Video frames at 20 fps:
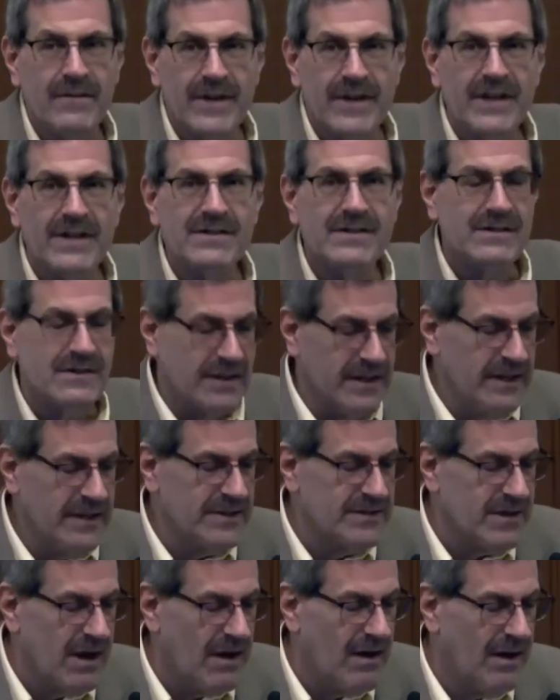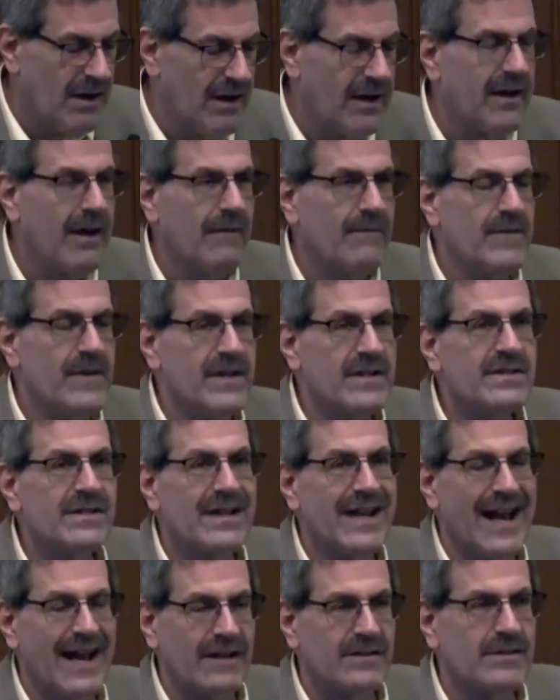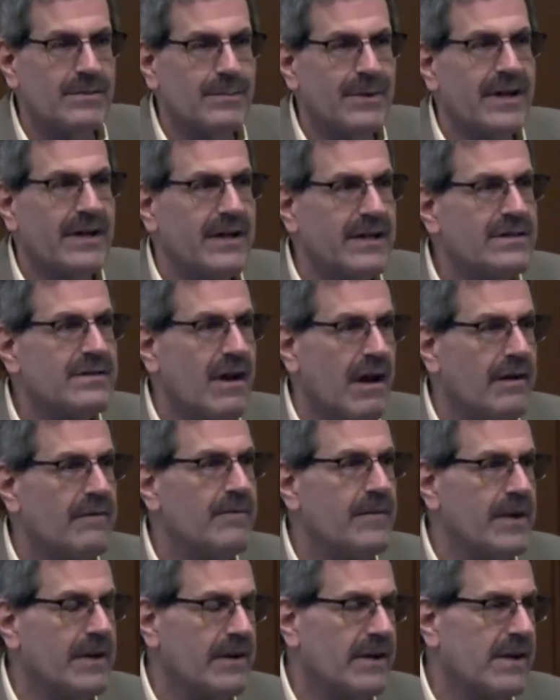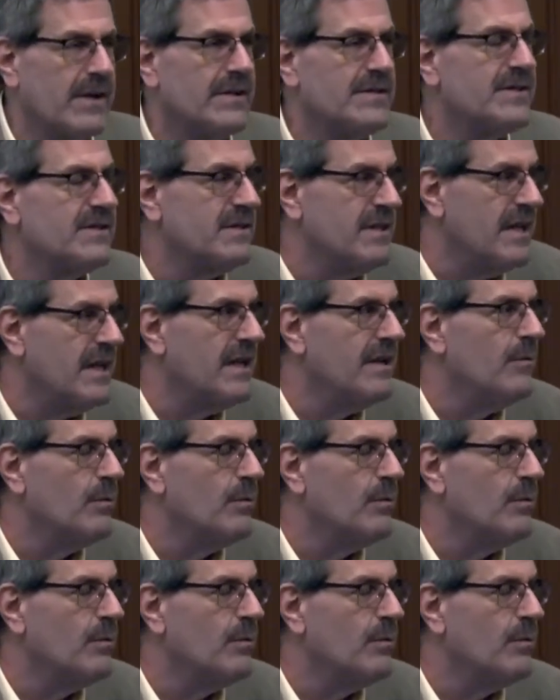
of this is our, of this announcement is on Vera C.